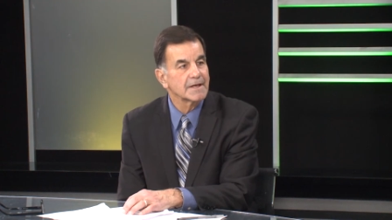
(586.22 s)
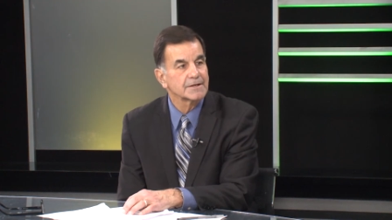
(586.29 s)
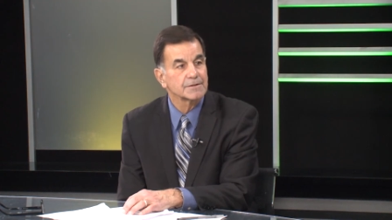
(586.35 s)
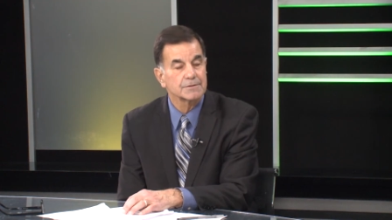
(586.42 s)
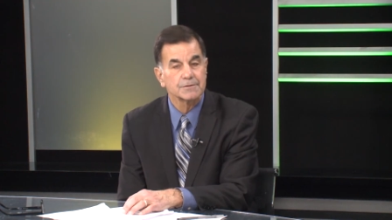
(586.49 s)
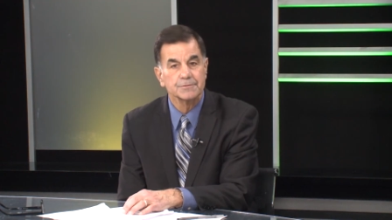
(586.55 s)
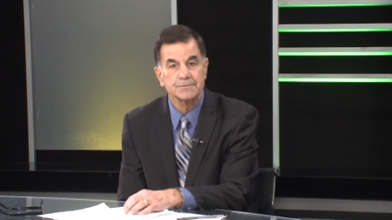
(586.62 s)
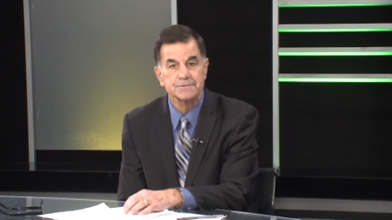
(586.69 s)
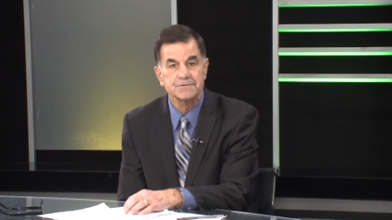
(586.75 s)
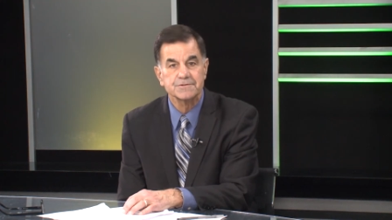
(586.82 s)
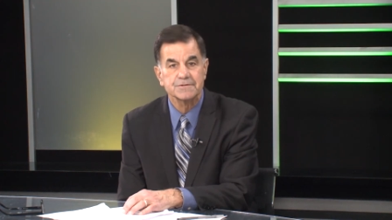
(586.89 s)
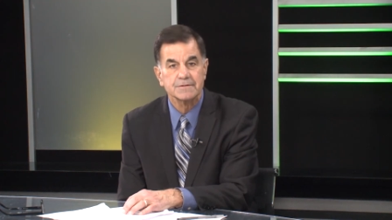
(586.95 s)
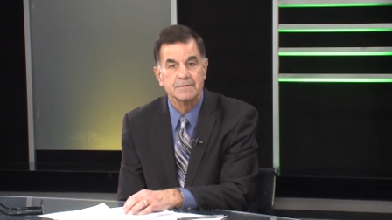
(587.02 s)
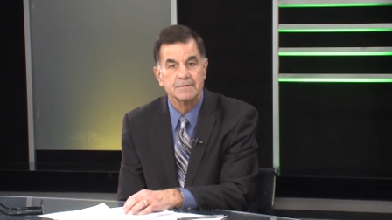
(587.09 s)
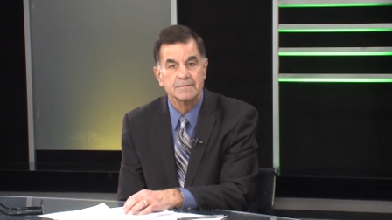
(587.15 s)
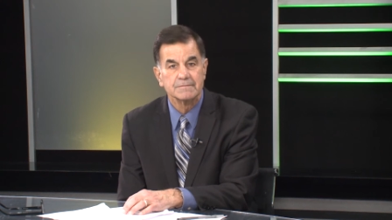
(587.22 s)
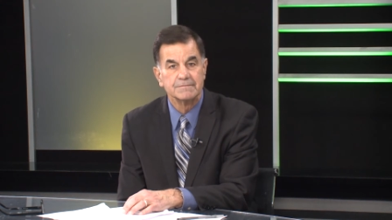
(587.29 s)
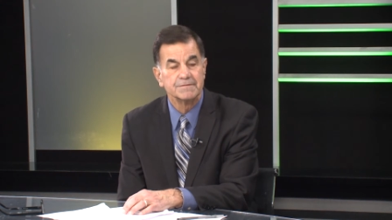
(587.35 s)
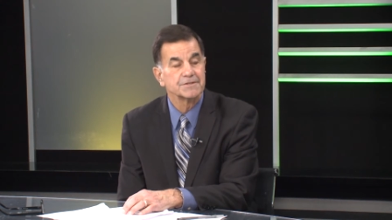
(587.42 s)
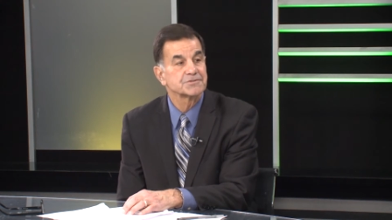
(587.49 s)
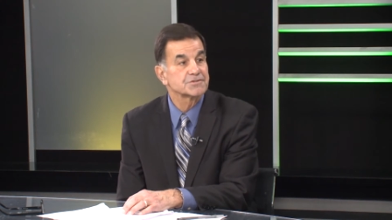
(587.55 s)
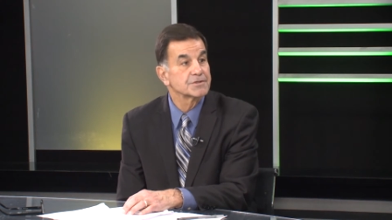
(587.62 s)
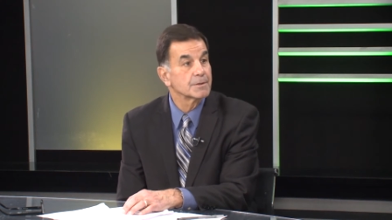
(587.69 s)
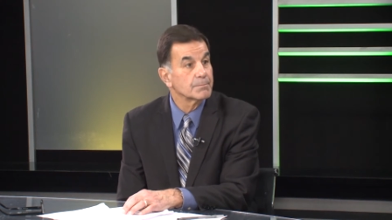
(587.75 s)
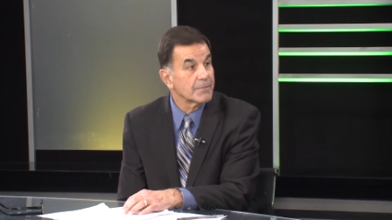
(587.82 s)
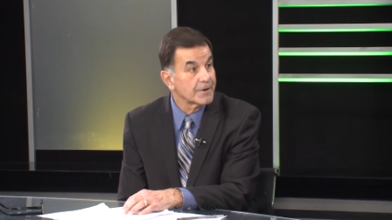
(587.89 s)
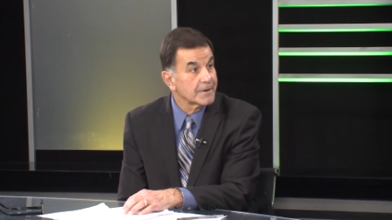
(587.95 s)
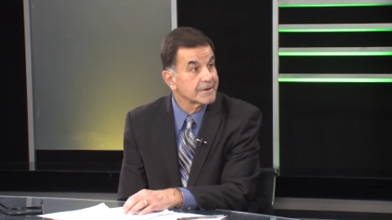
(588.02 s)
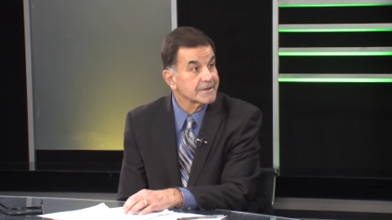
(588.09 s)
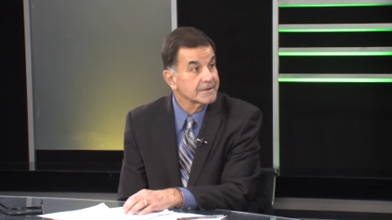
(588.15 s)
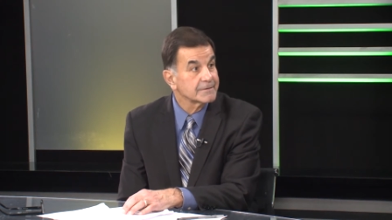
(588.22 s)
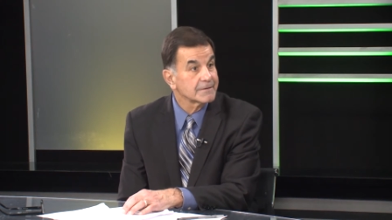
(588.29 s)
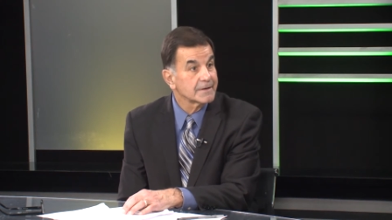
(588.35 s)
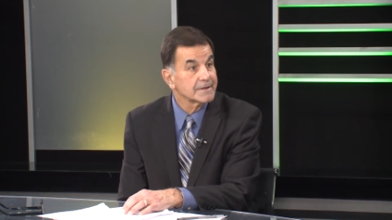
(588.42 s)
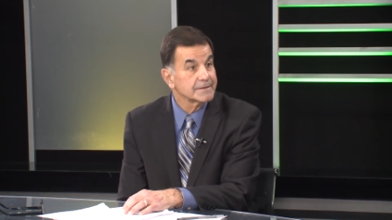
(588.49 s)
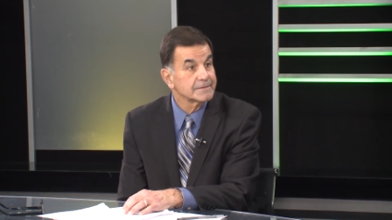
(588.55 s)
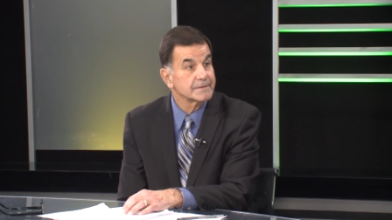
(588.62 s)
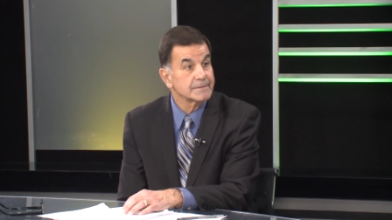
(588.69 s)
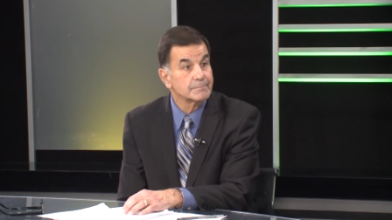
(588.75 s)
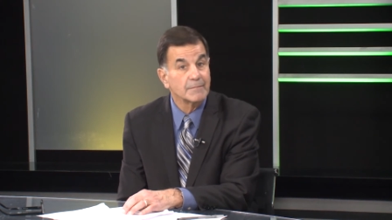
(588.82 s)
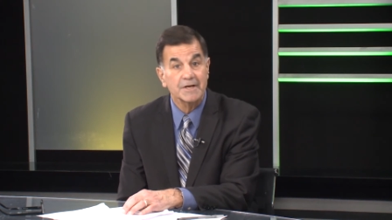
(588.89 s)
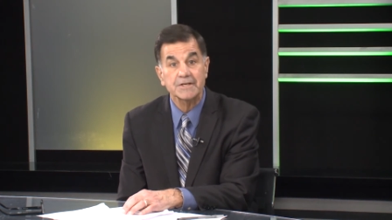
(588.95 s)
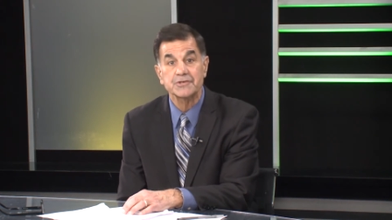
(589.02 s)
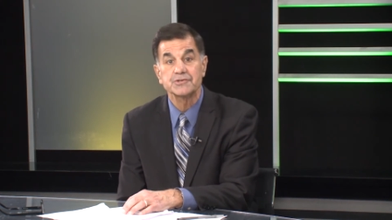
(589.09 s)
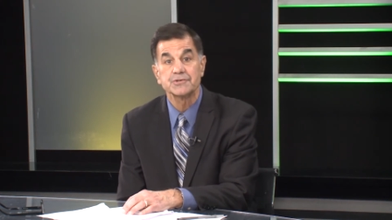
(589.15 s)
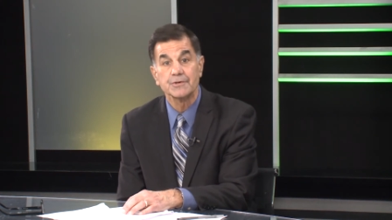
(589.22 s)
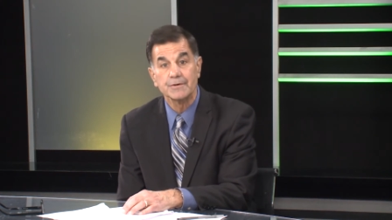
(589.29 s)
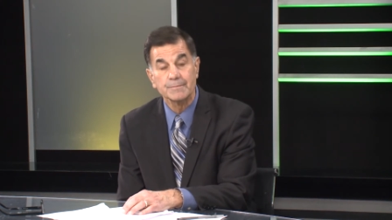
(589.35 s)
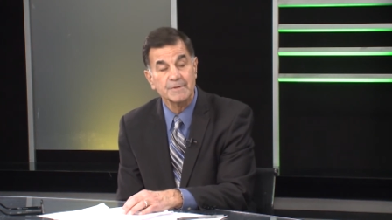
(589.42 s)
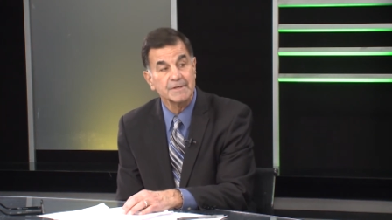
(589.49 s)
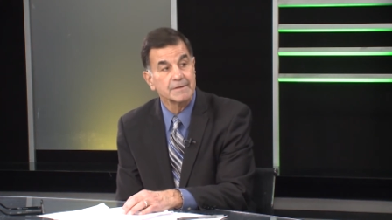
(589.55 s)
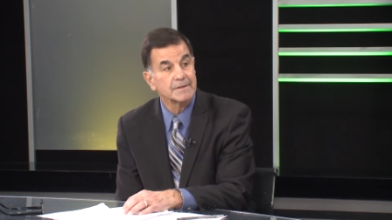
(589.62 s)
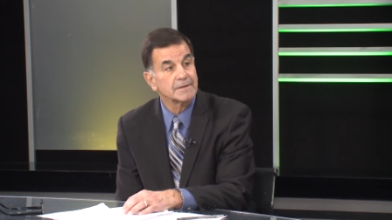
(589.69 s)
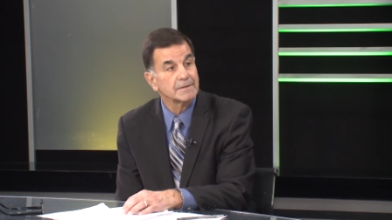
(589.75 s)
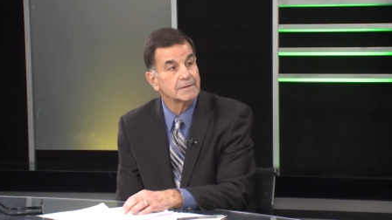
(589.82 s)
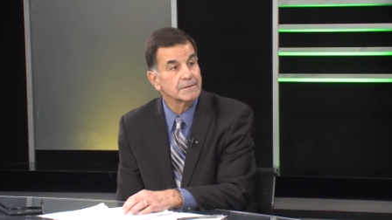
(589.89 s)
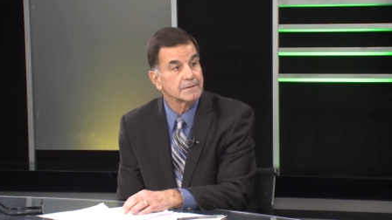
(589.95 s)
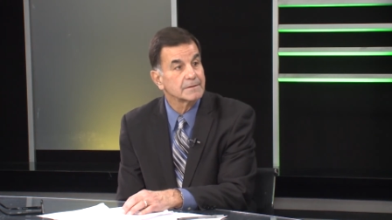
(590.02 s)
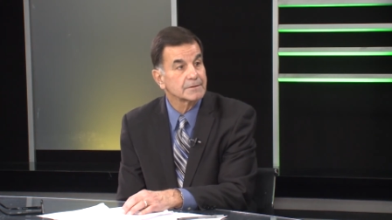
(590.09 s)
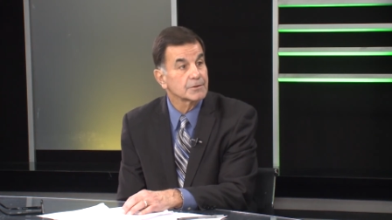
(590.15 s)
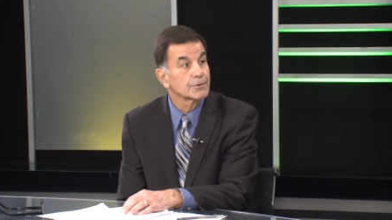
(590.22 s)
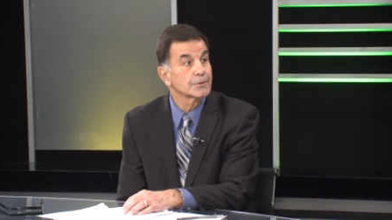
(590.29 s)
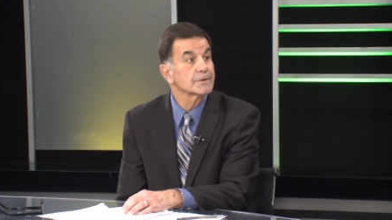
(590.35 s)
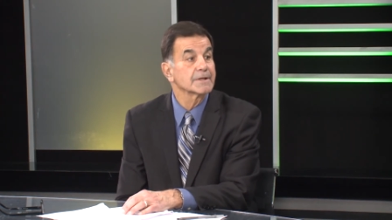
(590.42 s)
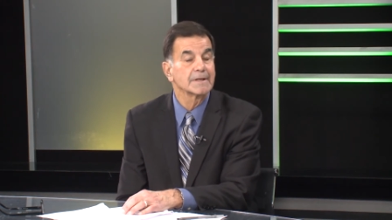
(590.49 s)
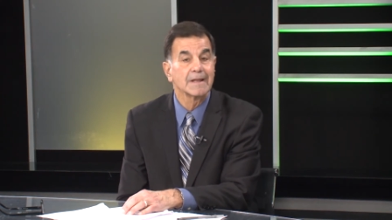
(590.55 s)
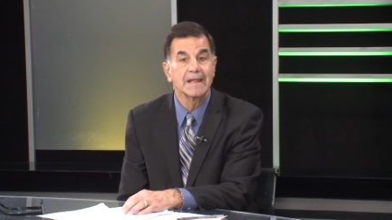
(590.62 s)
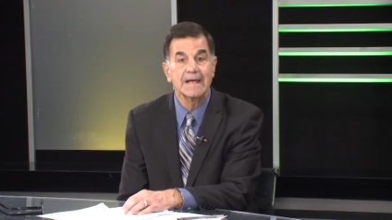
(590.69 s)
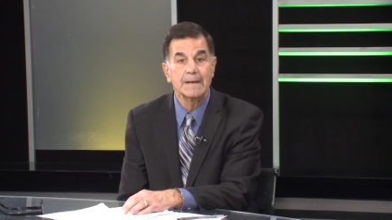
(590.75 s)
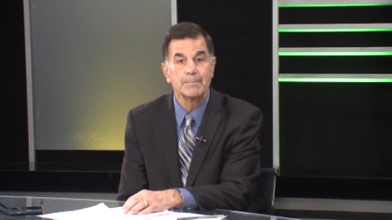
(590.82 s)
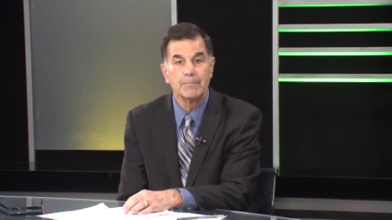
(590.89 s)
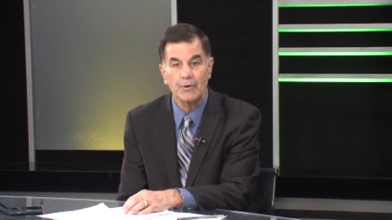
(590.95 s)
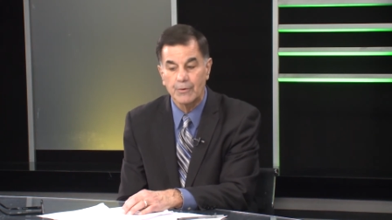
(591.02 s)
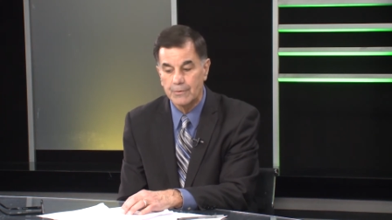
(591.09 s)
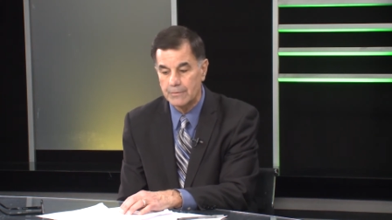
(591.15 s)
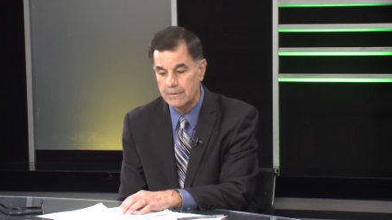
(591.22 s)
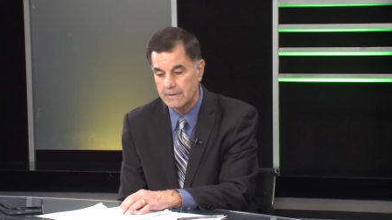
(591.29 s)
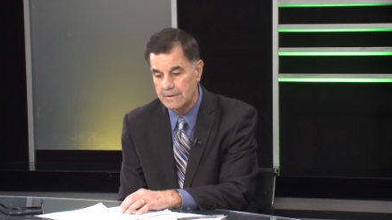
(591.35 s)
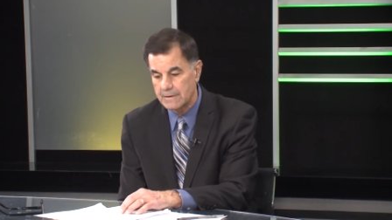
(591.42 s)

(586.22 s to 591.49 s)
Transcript: includes Vince Lombardi, right, and Mike Sherman, and Curly Lambeau,